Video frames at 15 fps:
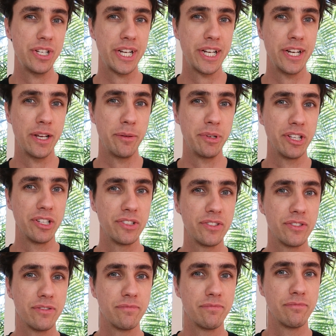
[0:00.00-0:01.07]

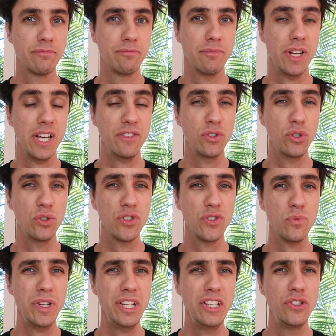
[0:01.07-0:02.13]
dynamics. Now, of
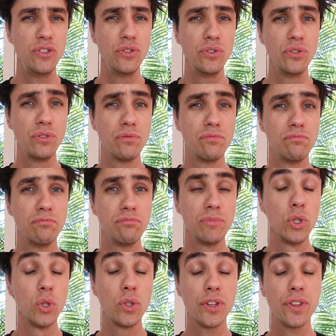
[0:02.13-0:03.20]
course, when you
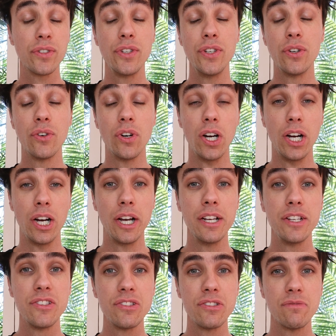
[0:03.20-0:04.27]
look through your
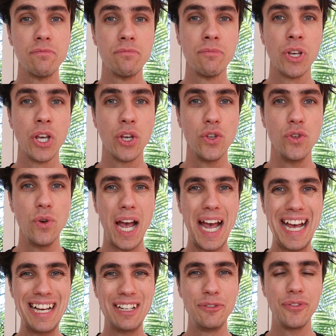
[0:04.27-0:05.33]
eyes, you
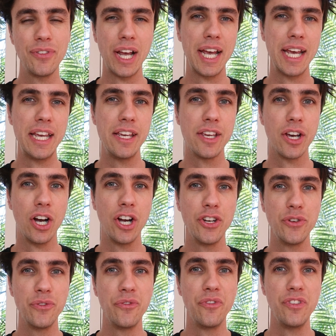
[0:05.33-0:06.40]
have a
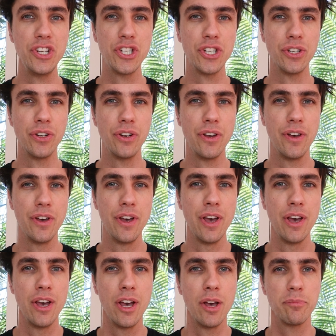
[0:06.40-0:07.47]
kind of vision.
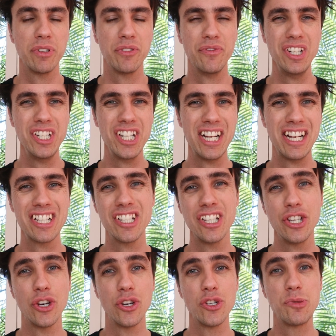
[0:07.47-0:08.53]
But vision
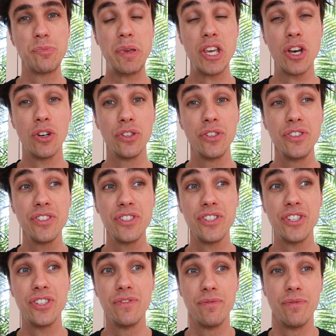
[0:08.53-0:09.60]
actually goes beyond
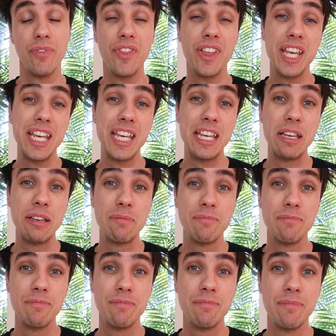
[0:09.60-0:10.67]
the
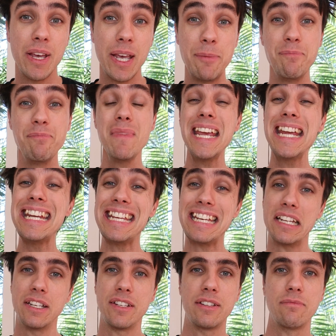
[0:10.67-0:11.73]

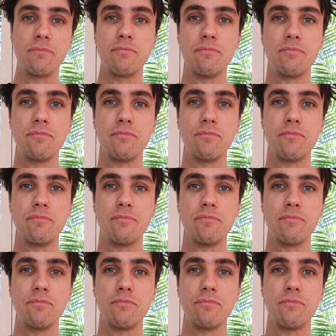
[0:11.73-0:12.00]
immediate